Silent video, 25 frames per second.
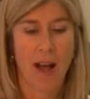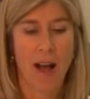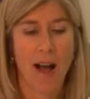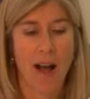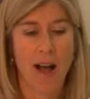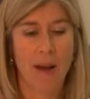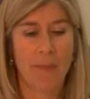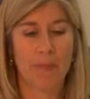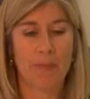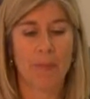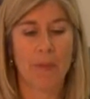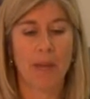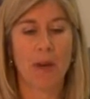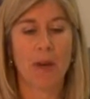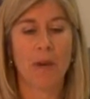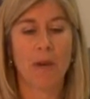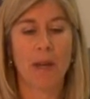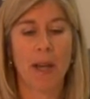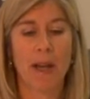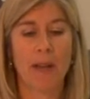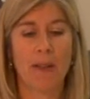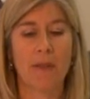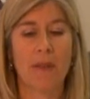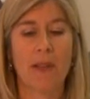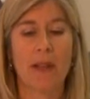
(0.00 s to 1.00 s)
Um,
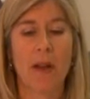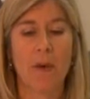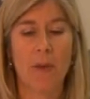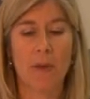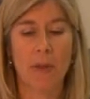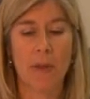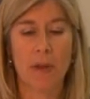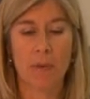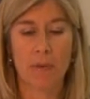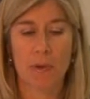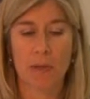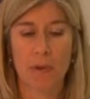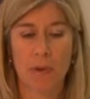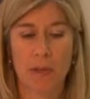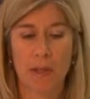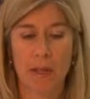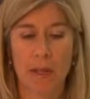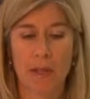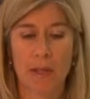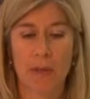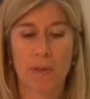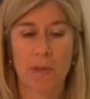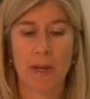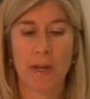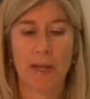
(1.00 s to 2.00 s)
okay, the other thing we're doing
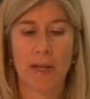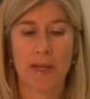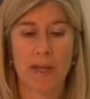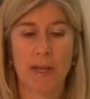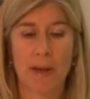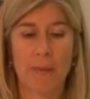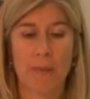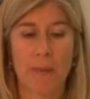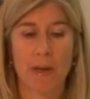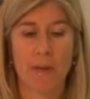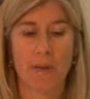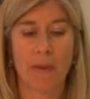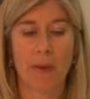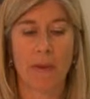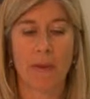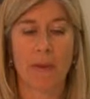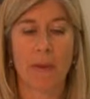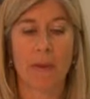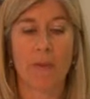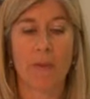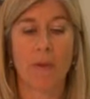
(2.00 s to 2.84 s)
next week is I'm giving the